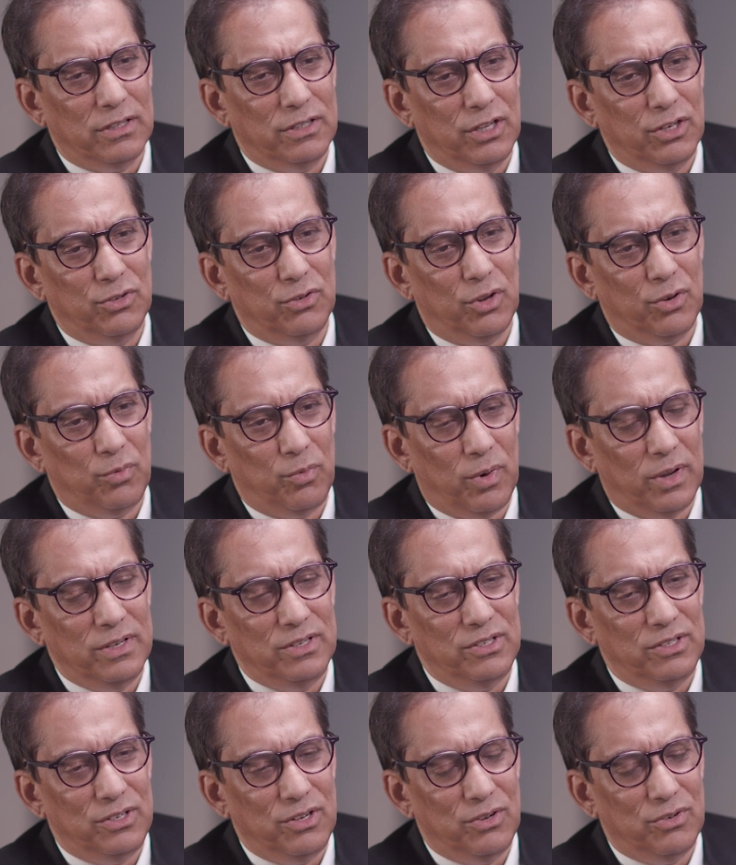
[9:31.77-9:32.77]
did not
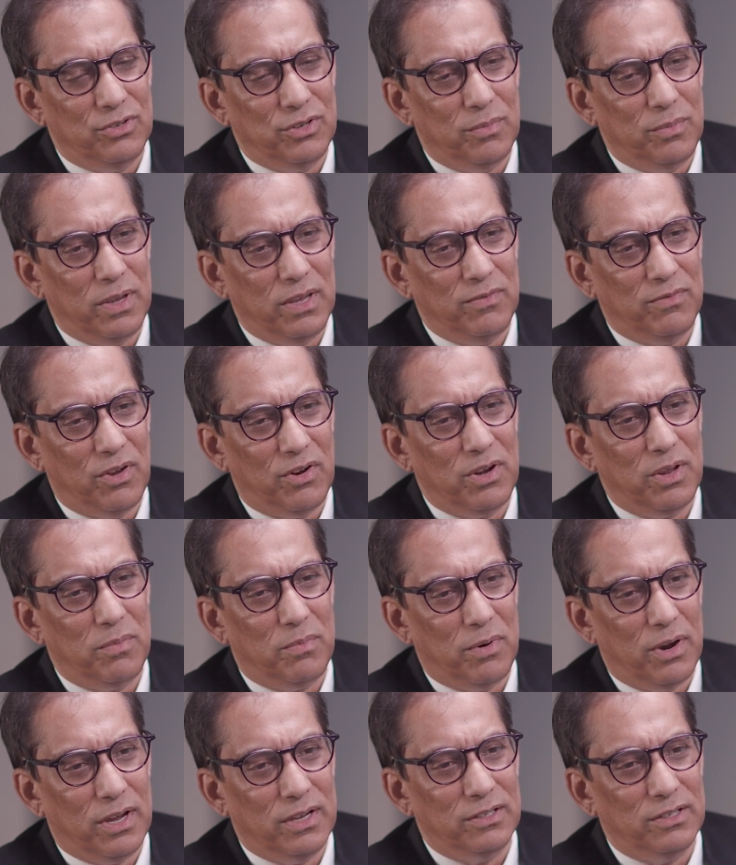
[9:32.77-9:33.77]
want you to be very
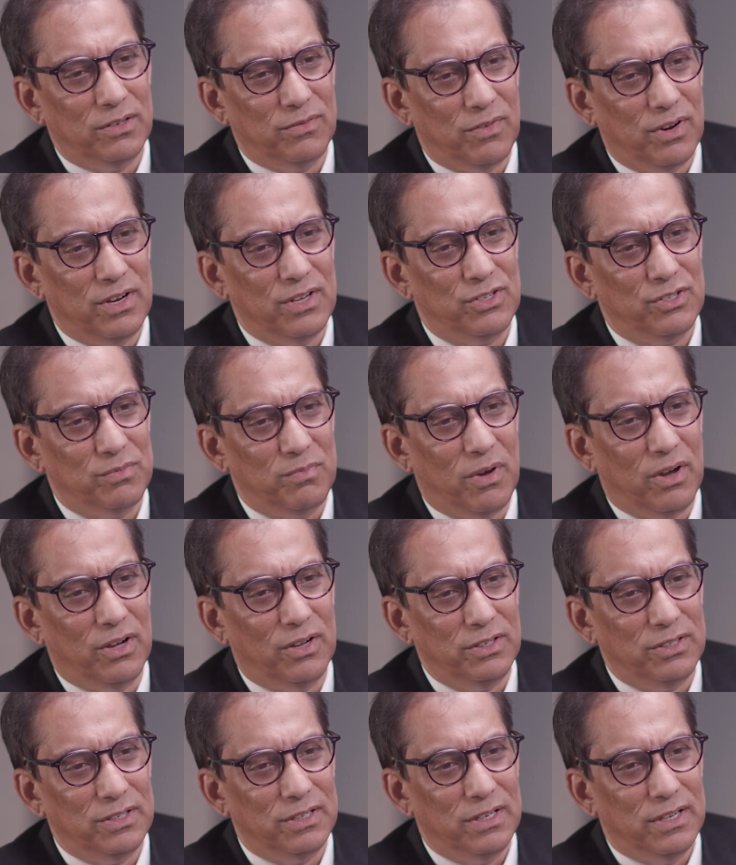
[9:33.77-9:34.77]
bright and very
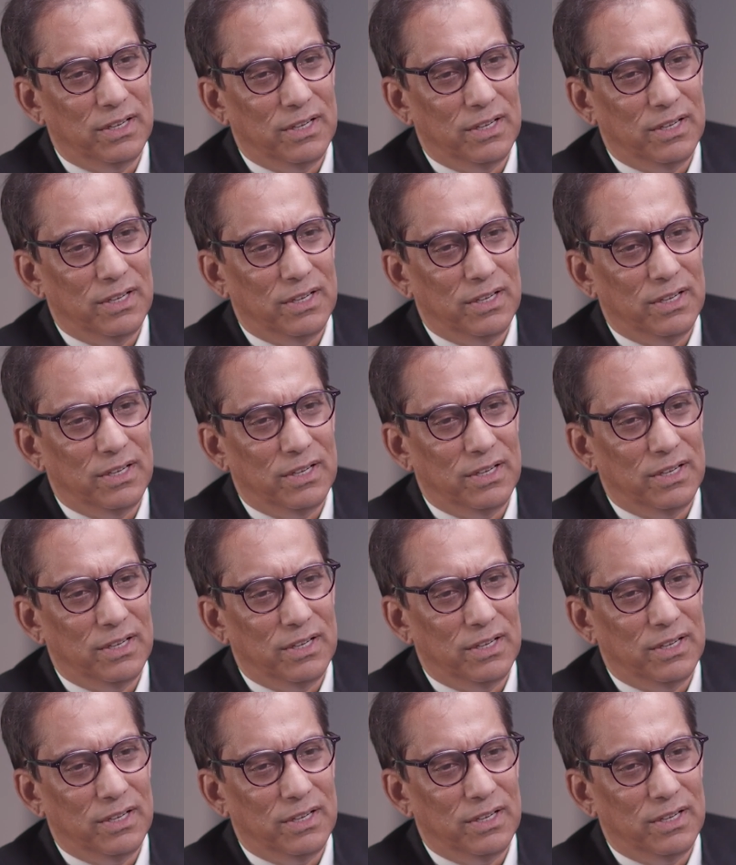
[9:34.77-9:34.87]
smart,